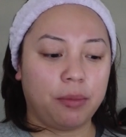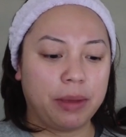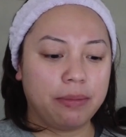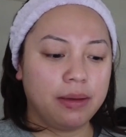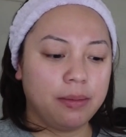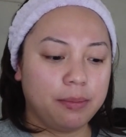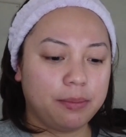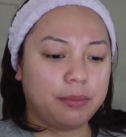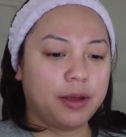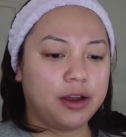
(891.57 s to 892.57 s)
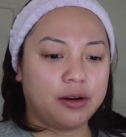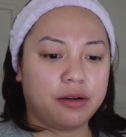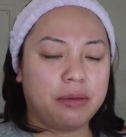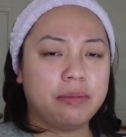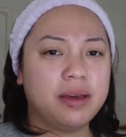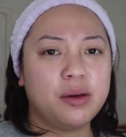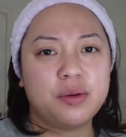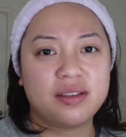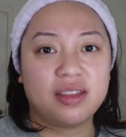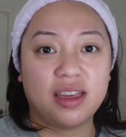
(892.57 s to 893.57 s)
Maybe I don't know, maybe it
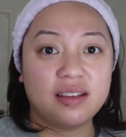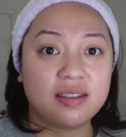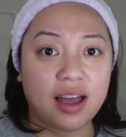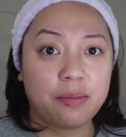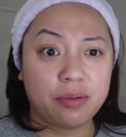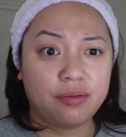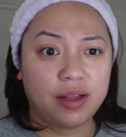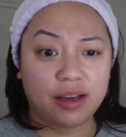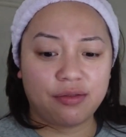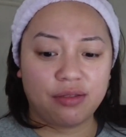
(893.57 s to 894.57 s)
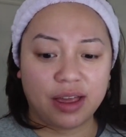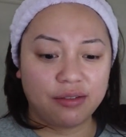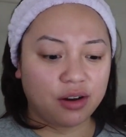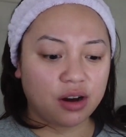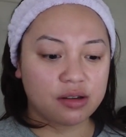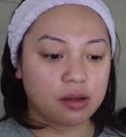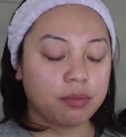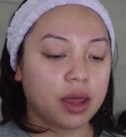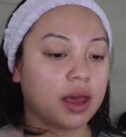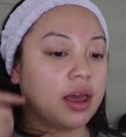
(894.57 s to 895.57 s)
was this type of like flavor or
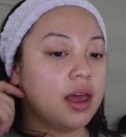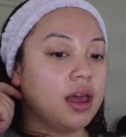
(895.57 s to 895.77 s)
something.